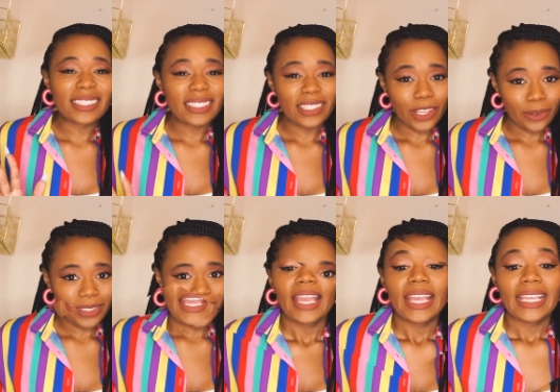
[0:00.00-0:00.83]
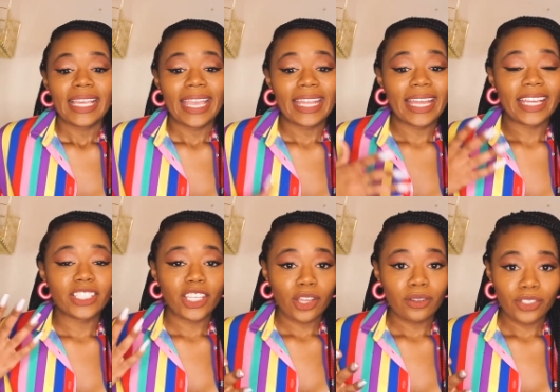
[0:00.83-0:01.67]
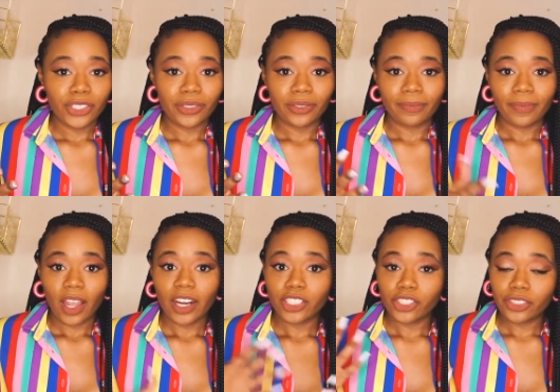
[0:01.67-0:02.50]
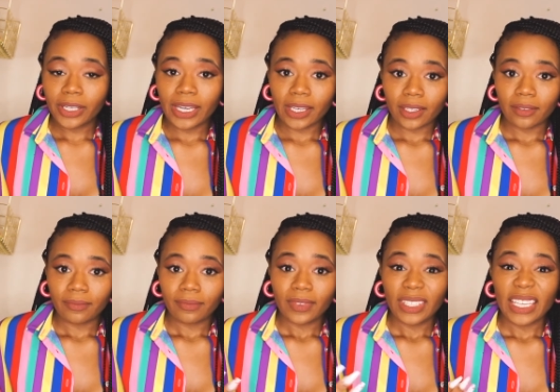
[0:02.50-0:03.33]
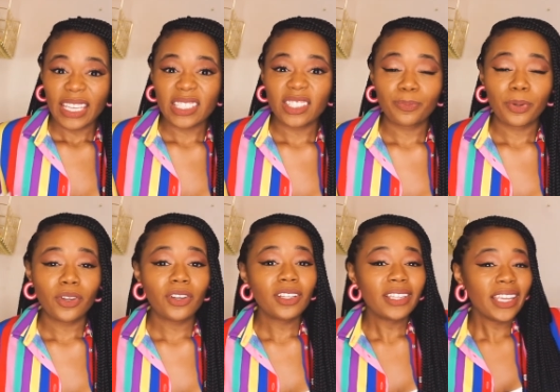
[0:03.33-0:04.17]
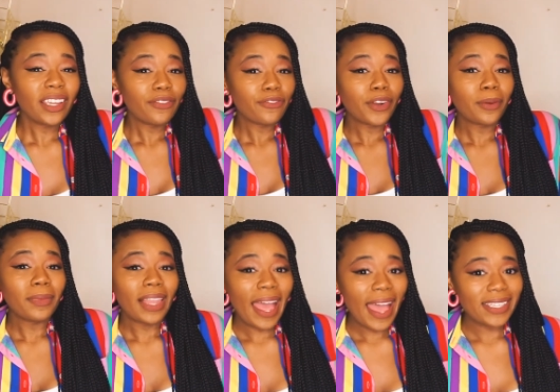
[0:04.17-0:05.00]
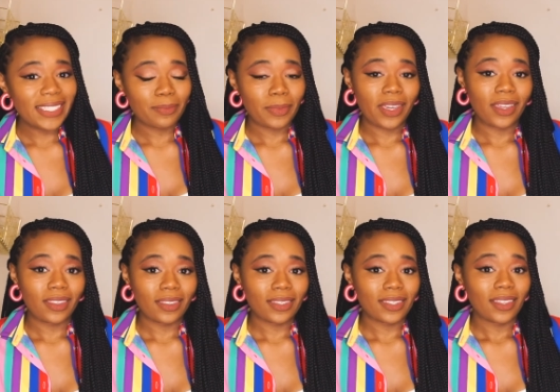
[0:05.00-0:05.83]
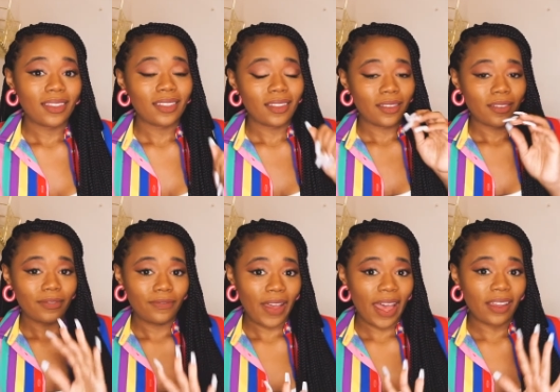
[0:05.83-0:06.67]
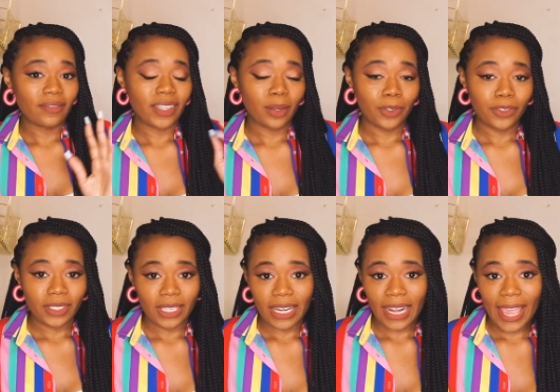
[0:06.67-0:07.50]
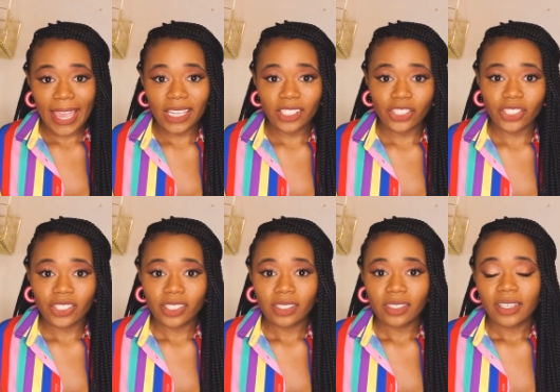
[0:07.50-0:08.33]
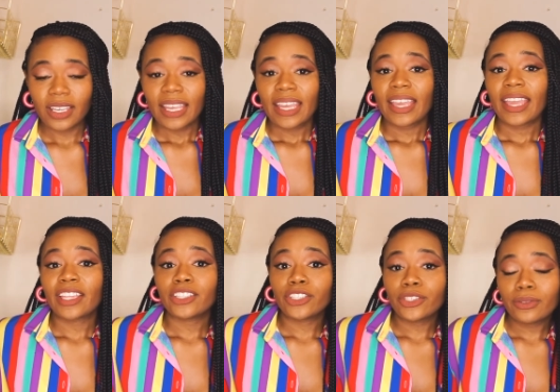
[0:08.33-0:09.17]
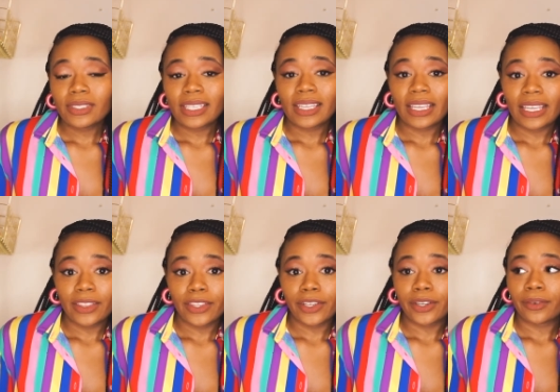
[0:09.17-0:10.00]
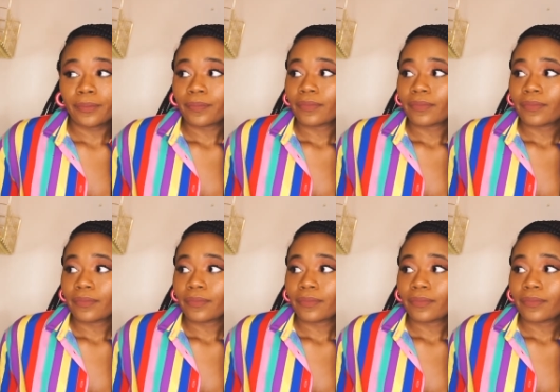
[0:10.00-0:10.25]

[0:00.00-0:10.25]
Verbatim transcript: slowly. And I told you our trick is pulling from last month, five W's and an H, and using either